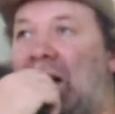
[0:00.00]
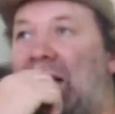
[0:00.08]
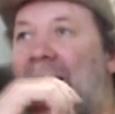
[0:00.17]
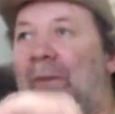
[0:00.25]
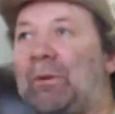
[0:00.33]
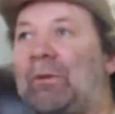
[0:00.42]

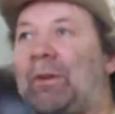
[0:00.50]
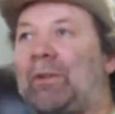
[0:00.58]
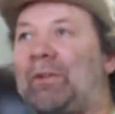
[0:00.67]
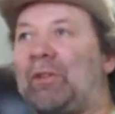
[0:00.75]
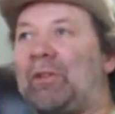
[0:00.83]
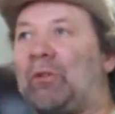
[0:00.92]
And we
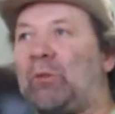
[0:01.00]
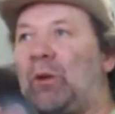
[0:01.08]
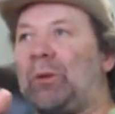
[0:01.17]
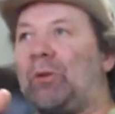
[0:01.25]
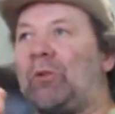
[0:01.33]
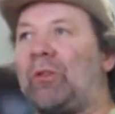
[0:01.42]
found this
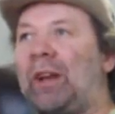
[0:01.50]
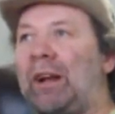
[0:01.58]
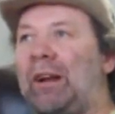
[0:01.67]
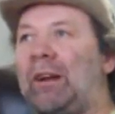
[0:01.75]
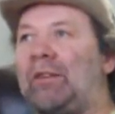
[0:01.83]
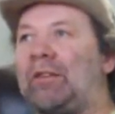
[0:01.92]
room you'd sit
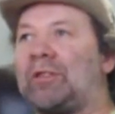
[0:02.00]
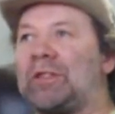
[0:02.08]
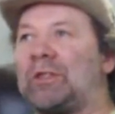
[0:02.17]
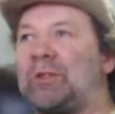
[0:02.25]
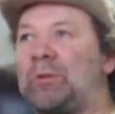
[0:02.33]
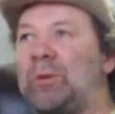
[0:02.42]
in, and there's
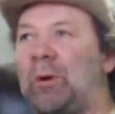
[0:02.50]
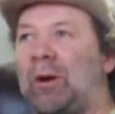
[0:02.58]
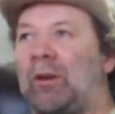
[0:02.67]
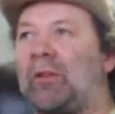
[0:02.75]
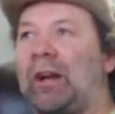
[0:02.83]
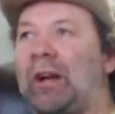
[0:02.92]
just 2
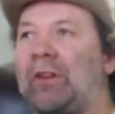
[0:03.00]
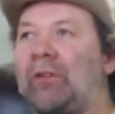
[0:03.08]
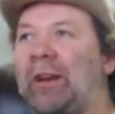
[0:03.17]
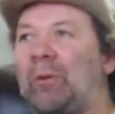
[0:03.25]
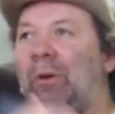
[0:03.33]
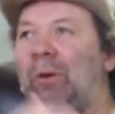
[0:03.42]
doors. And I'd
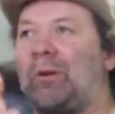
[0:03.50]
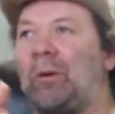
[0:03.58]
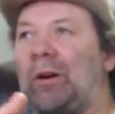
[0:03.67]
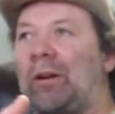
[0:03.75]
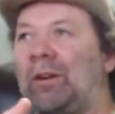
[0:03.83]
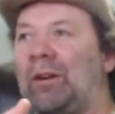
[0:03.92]
sit at one
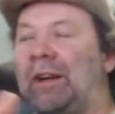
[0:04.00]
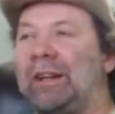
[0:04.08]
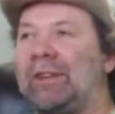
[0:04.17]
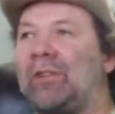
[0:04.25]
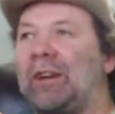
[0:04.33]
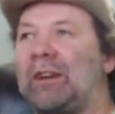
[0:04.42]
door, and
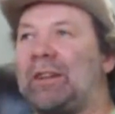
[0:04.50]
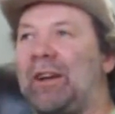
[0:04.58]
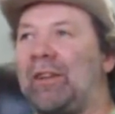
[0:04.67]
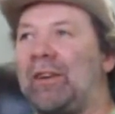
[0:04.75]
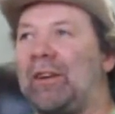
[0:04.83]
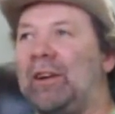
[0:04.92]
you'd sit at the
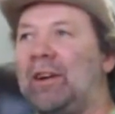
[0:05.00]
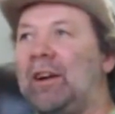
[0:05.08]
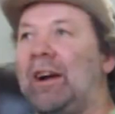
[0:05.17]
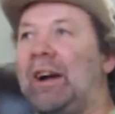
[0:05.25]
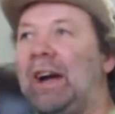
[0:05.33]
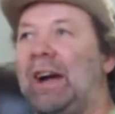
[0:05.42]
other.
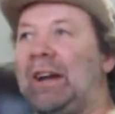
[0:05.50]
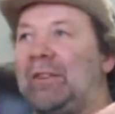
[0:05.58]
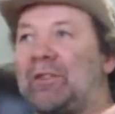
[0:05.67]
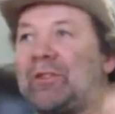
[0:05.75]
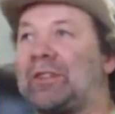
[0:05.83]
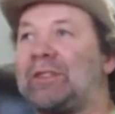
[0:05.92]
And
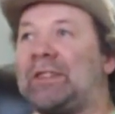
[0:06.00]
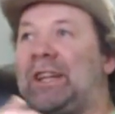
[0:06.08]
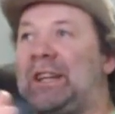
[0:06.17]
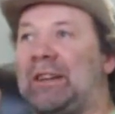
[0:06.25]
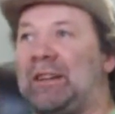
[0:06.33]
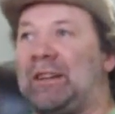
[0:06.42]
there's
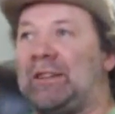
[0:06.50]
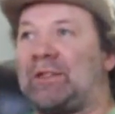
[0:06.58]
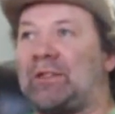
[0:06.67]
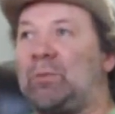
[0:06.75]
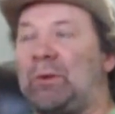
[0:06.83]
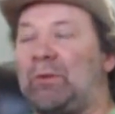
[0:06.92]
16 of these
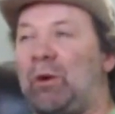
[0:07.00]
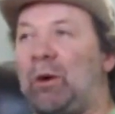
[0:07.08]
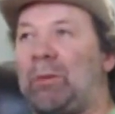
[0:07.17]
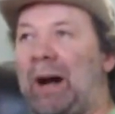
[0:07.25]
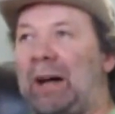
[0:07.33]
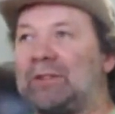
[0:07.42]
stupid
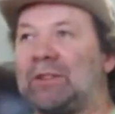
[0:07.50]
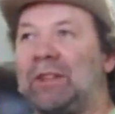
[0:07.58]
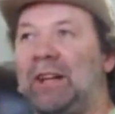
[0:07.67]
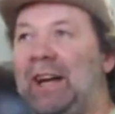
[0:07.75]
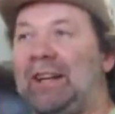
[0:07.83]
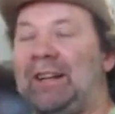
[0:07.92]
robots.
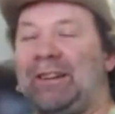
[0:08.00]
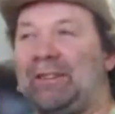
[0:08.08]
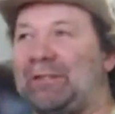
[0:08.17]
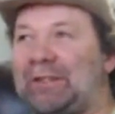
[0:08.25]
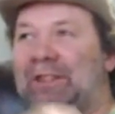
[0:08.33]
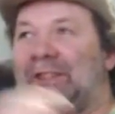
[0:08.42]
And they
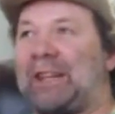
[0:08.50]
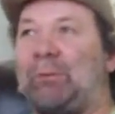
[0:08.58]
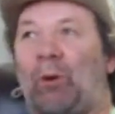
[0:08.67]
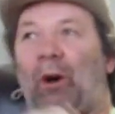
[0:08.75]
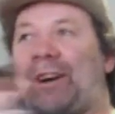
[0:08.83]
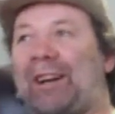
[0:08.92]
literally just
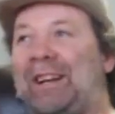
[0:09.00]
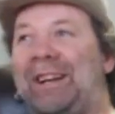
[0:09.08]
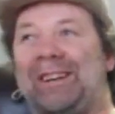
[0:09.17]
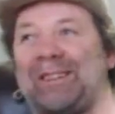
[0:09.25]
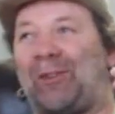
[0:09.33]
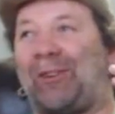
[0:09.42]
keep walking in
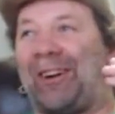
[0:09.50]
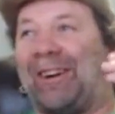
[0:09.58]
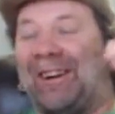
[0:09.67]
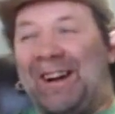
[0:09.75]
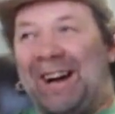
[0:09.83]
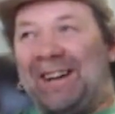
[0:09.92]
the door,
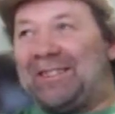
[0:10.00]
and you're